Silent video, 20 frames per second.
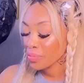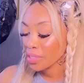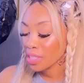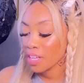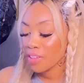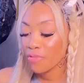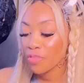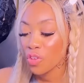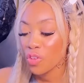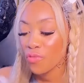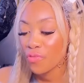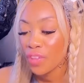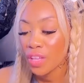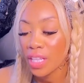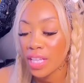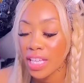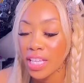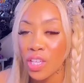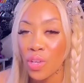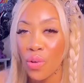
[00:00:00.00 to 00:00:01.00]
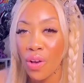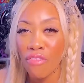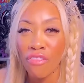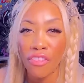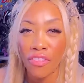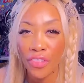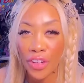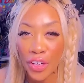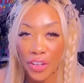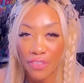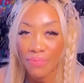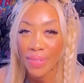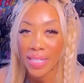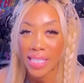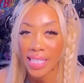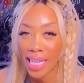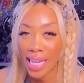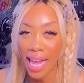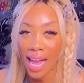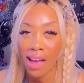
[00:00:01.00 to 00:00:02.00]
if you feel like you have a fear of
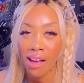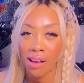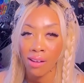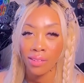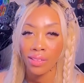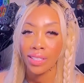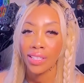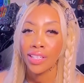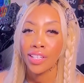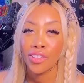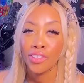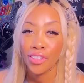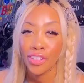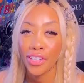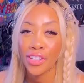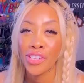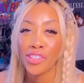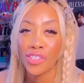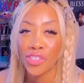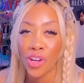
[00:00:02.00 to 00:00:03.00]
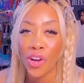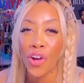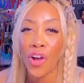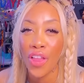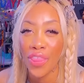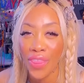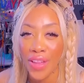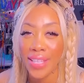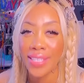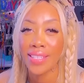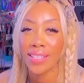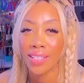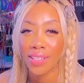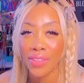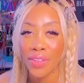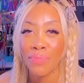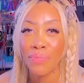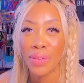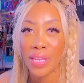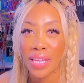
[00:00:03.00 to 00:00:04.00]
missing out, you're gonna start
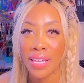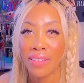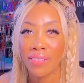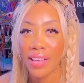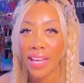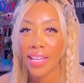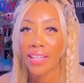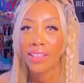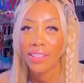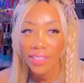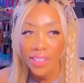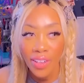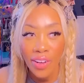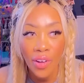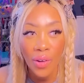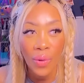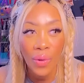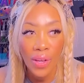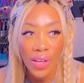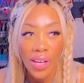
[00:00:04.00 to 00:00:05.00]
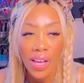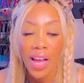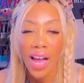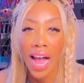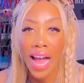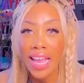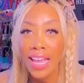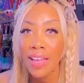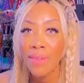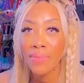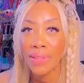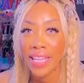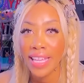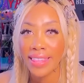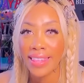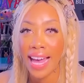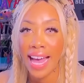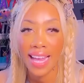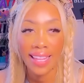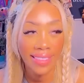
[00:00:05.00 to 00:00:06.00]
authentically being like, I am like
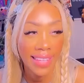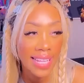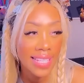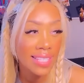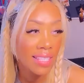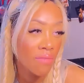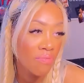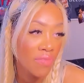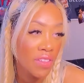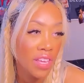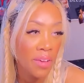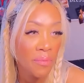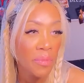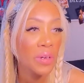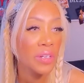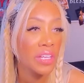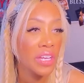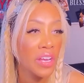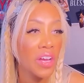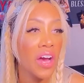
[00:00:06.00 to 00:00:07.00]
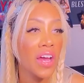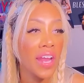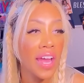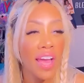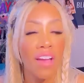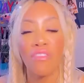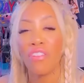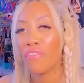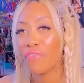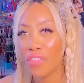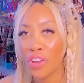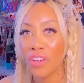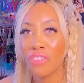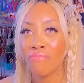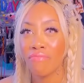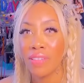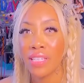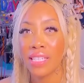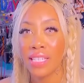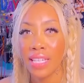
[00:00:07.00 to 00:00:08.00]
that. That's something I'm working on. I have a fear of
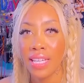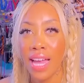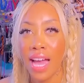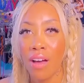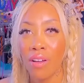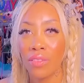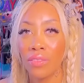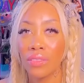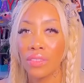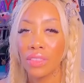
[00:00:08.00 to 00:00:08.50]
missing out.